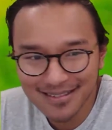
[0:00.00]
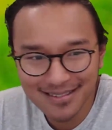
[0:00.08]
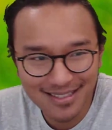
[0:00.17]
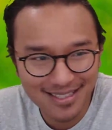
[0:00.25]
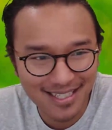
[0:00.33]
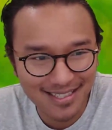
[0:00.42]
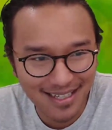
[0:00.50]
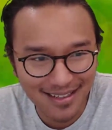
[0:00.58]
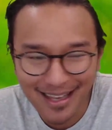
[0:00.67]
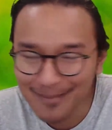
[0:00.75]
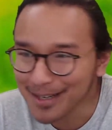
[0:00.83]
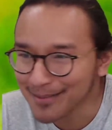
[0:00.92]
the CSAIL
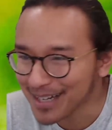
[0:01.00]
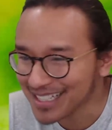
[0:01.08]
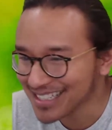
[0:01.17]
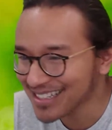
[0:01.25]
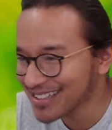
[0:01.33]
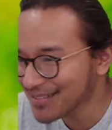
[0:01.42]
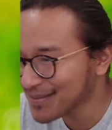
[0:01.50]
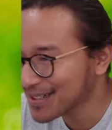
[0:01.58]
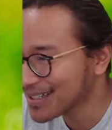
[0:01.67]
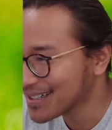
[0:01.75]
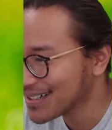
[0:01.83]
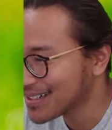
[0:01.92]
lab at MIT
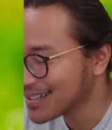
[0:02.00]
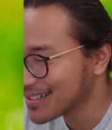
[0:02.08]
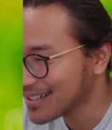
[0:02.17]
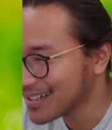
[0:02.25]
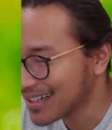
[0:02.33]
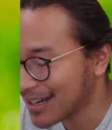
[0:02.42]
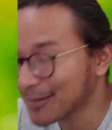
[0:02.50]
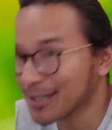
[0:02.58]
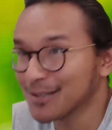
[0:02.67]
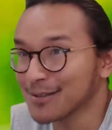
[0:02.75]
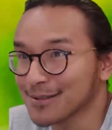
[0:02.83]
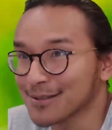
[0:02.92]
for how we
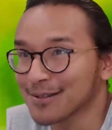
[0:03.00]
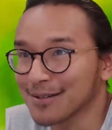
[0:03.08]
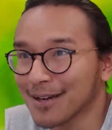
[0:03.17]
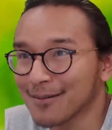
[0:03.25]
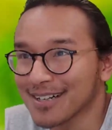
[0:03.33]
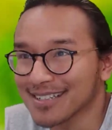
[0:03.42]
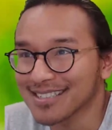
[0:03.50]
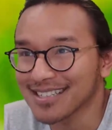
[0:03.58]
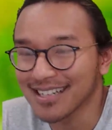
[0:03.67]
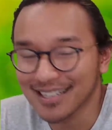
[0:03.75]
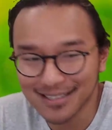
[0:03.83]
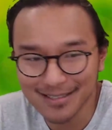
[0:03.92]
can use neural networks
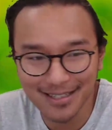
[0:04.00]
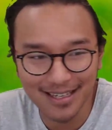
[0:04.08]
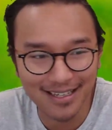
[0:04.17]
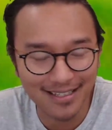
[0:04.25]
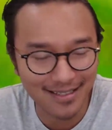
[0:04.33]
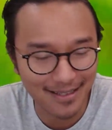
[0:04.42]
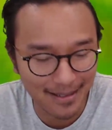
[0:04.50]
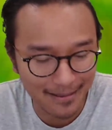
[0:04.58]
to understand